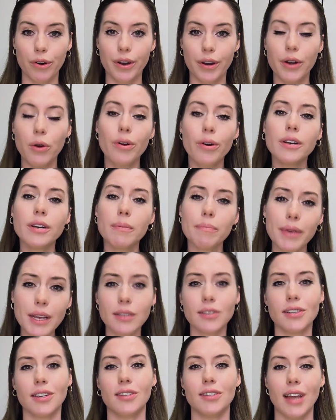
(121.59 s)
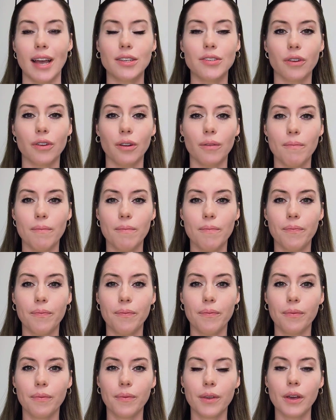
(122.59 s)
in order to be successful.
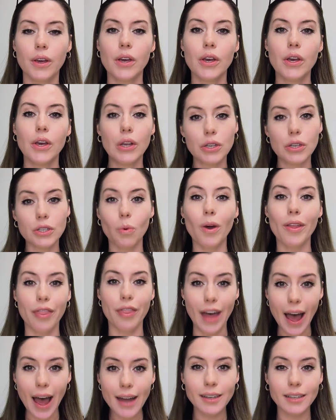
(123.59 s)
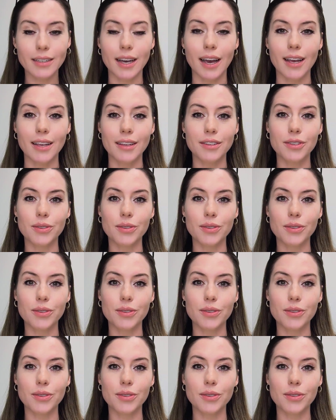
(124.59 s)
So what that does